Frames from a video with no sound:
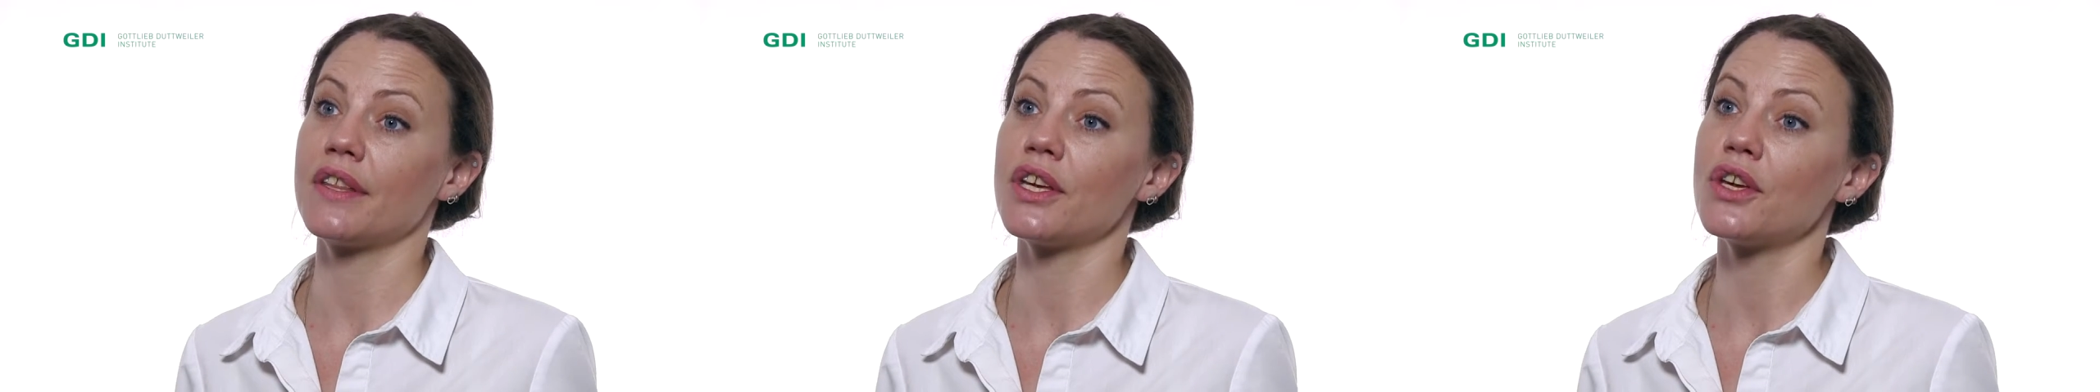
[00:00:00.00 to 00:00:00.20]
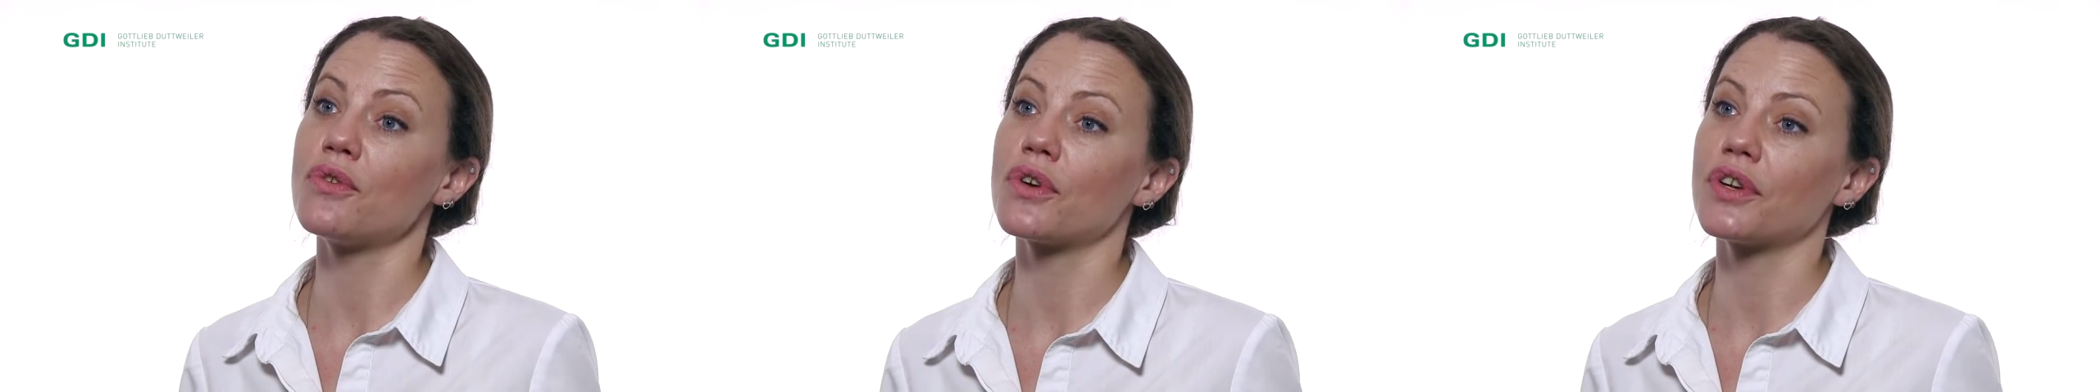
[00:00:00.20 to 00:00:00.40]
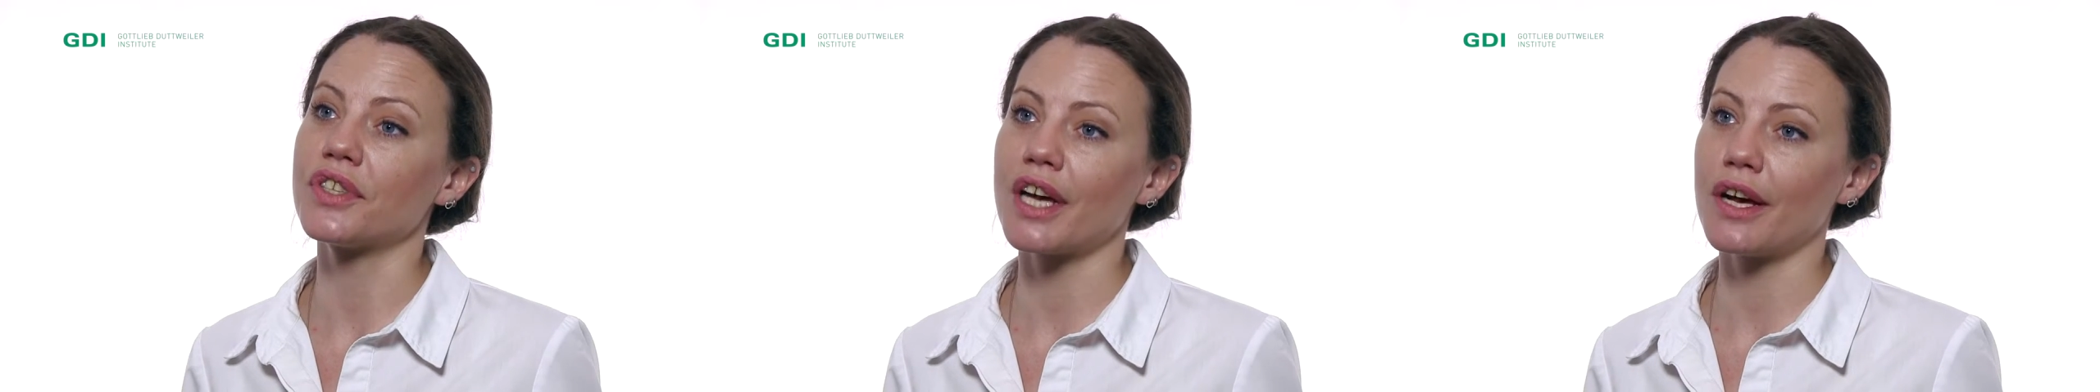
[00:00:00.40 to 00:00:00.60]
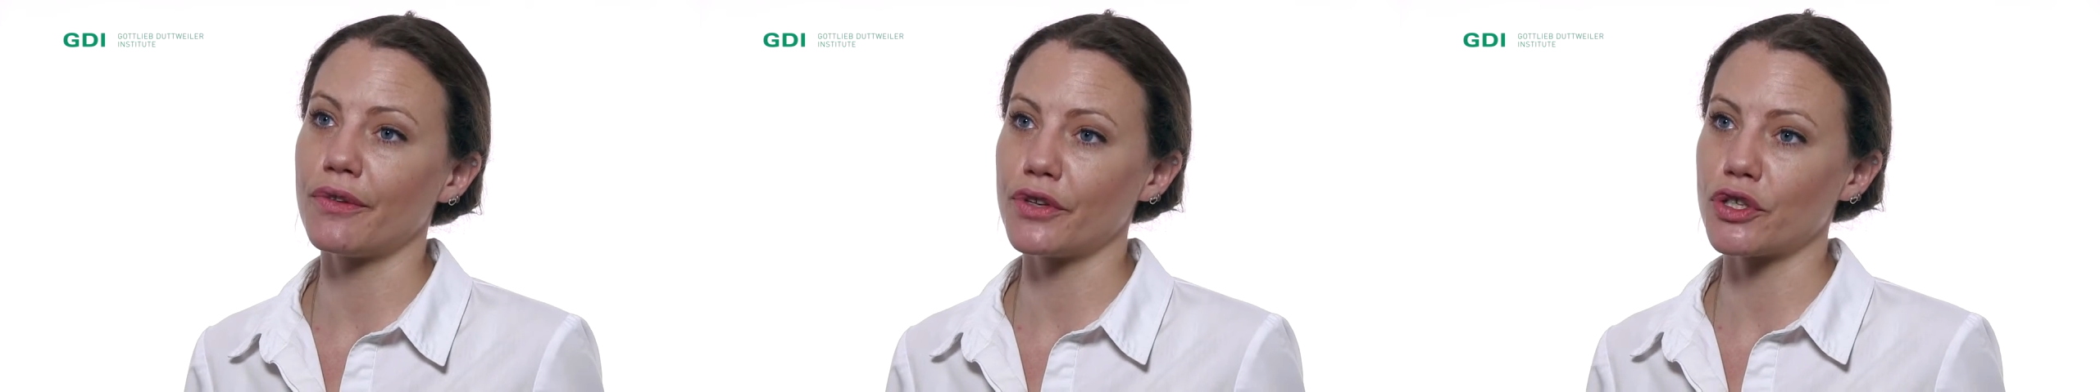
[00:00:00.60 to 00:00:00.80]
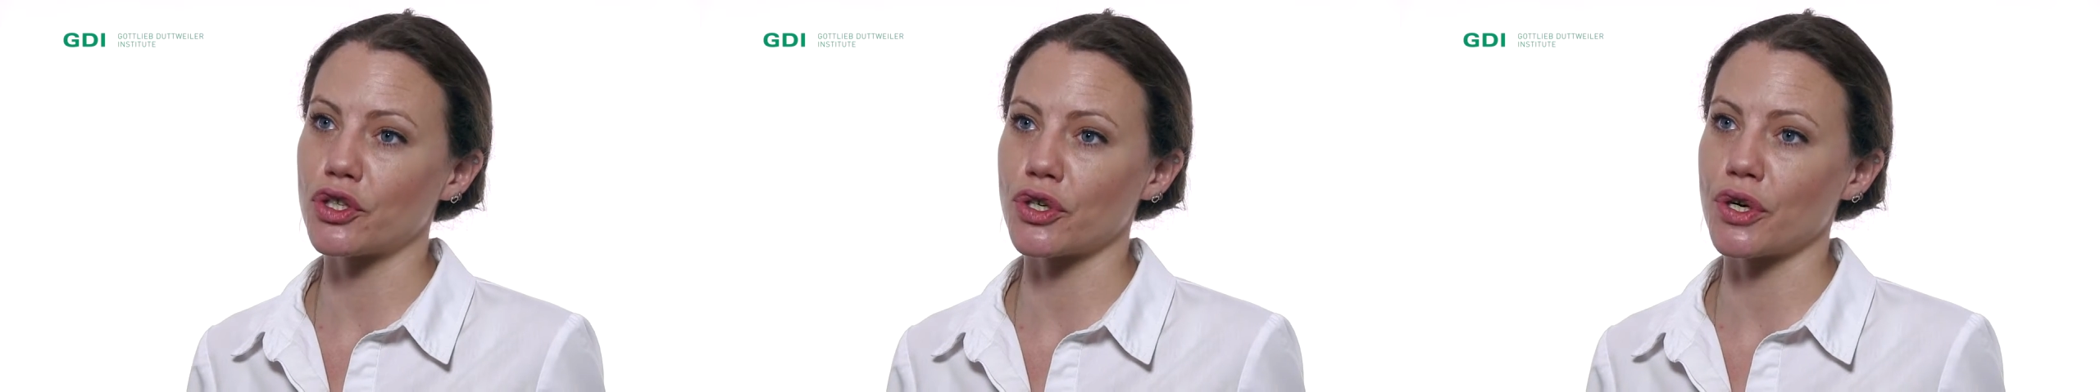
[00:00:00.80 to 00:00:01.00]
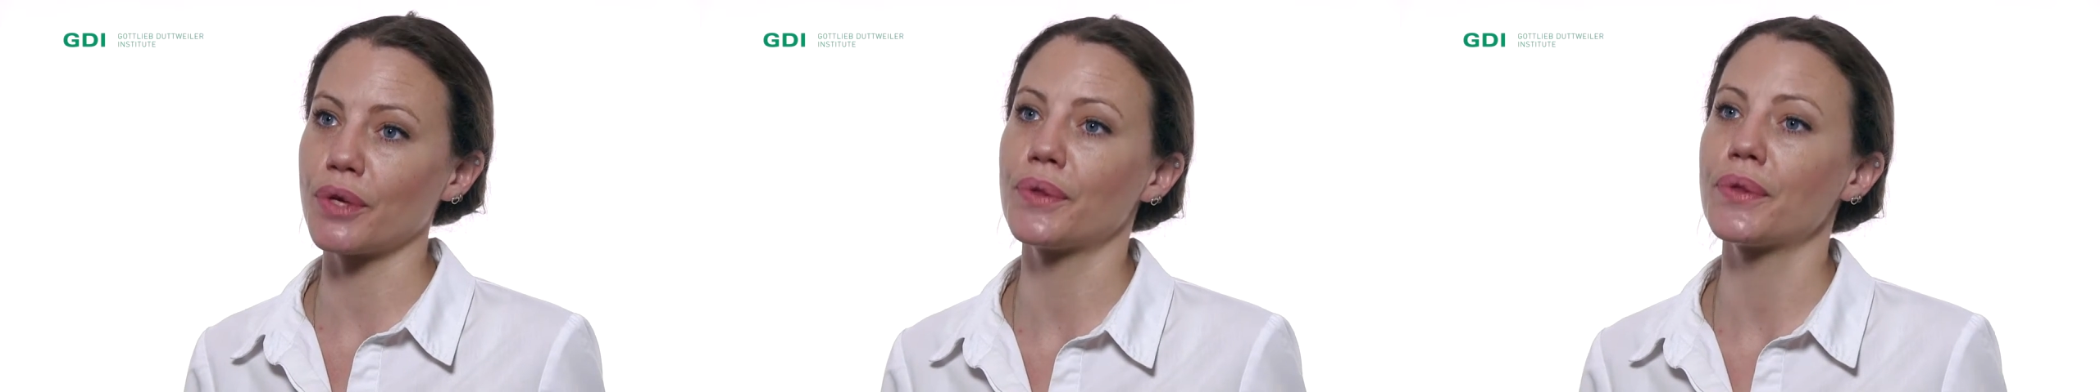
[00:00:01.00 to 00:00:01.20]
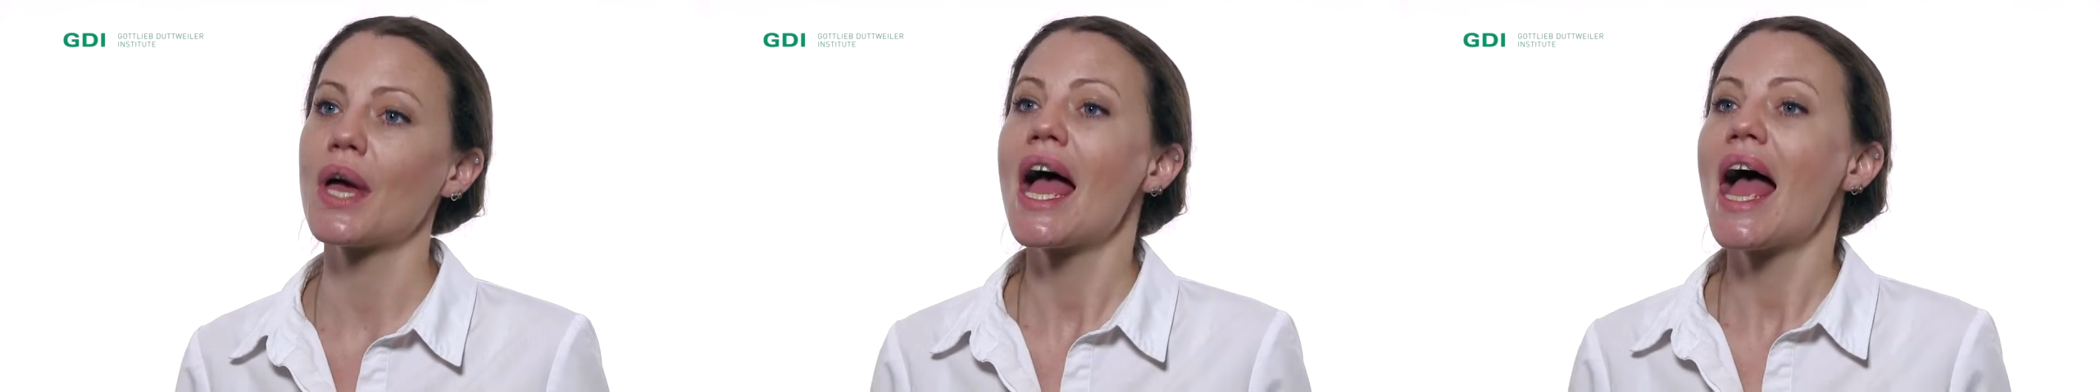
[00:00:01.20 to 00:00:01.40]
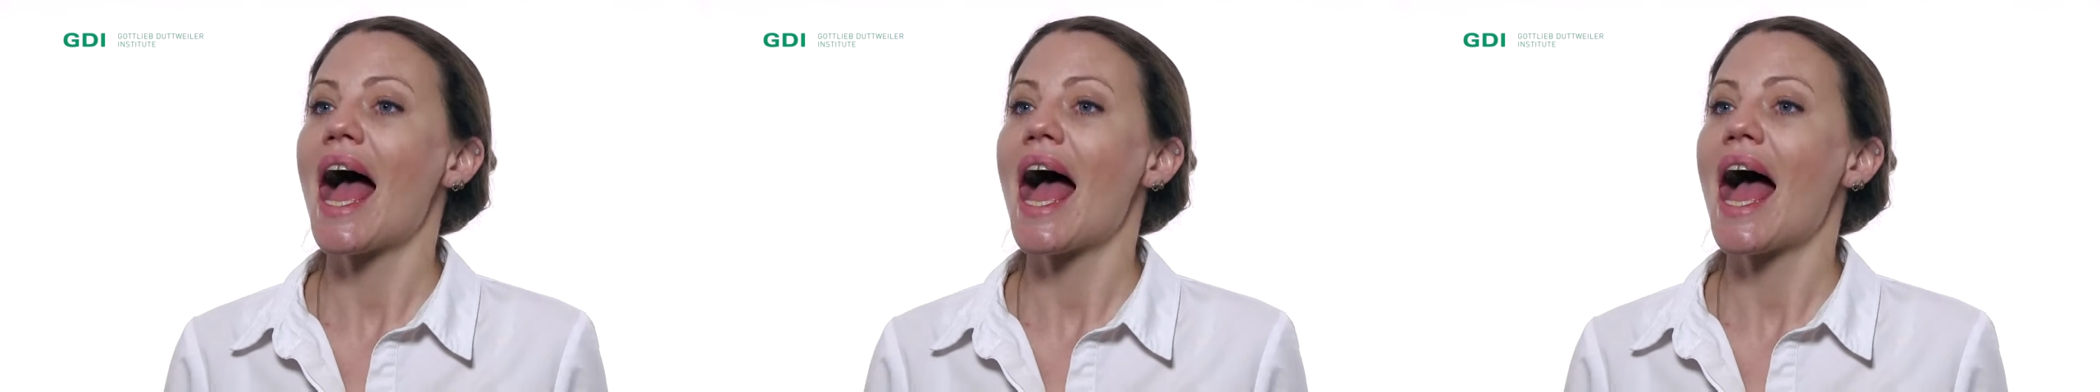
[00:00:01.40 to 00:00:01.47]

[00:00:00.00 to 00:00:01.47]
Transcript: that you could tell the truth